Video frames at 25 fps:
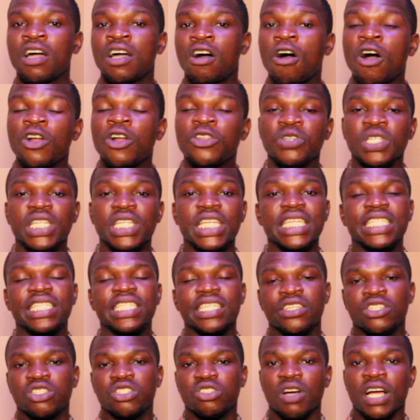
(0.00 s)
All you need
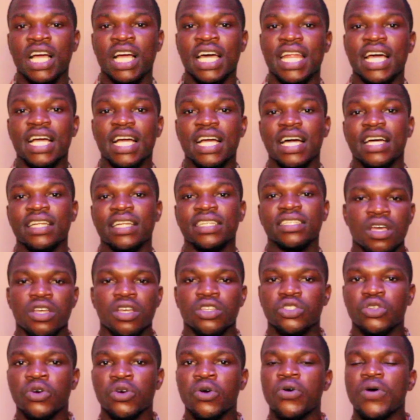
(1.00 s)
is your Ghana card.
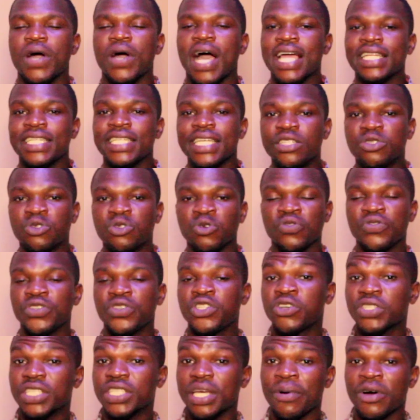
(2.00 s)
So I did 2
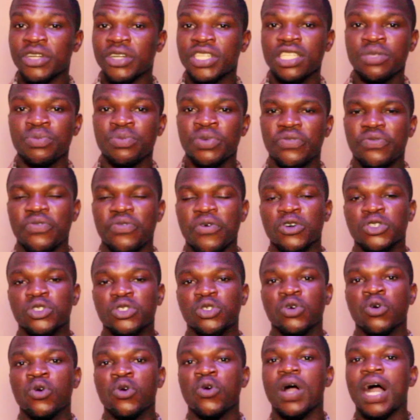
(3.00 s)
videos about this before,
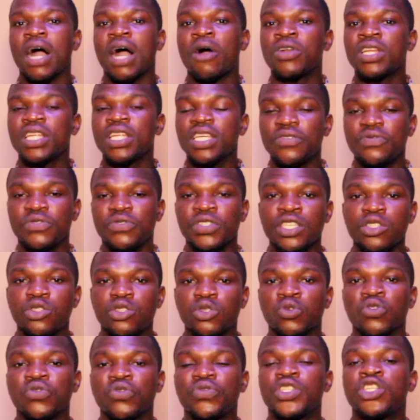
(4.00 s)
so I'll leave these
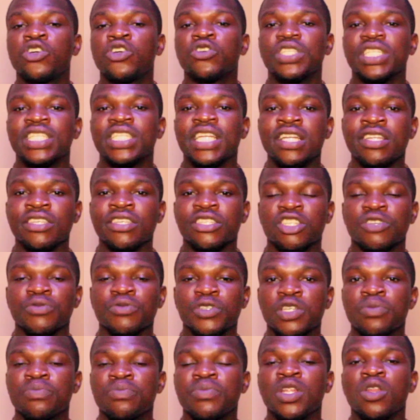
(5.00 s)
2 videos in the
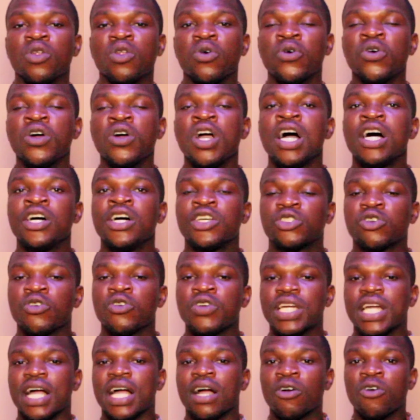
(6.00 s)
description below so
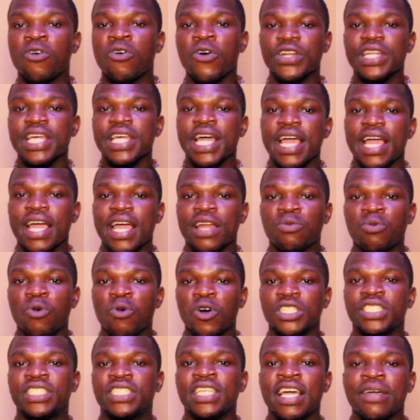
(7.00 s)
you can go there and
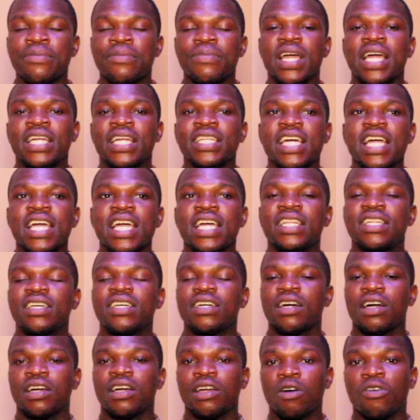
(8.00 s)
watch them, and then
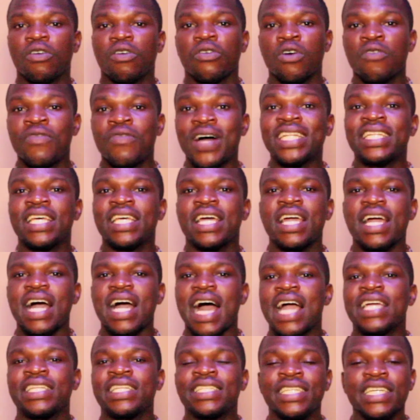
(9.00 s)
over there
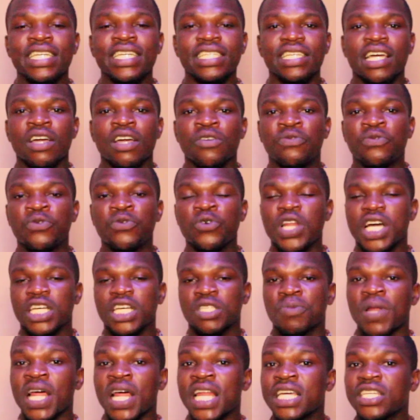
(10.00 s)
I did a full
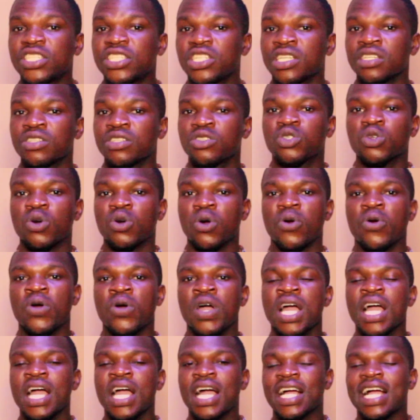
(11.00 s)
explanation. So
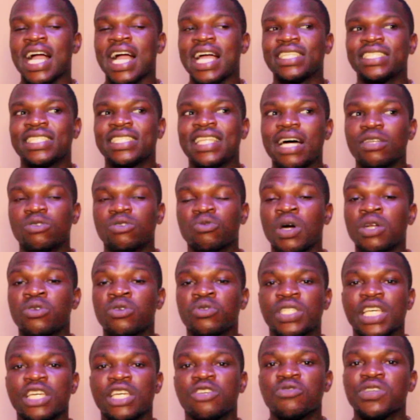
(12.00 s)
guys, that one will
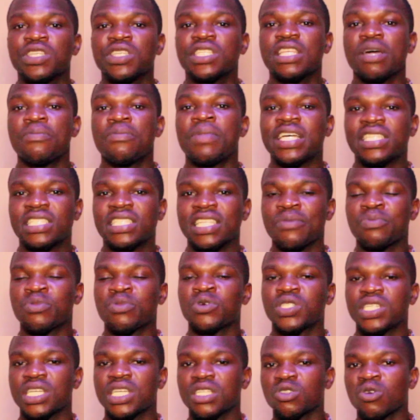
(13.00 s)
take you a step-by-step
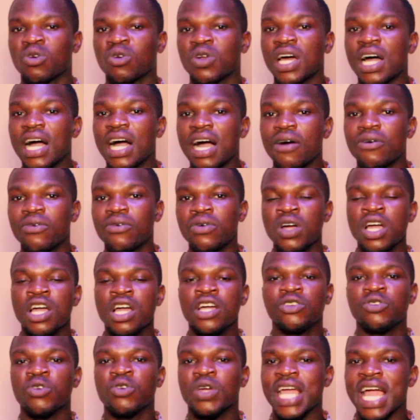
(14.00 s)
process on how
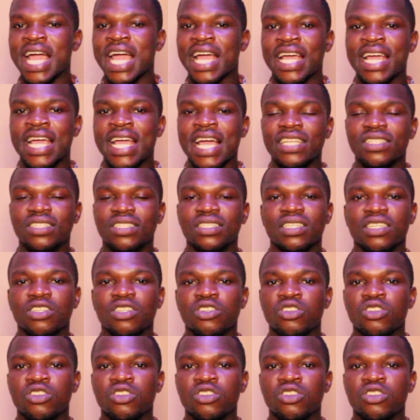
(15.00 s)
you can get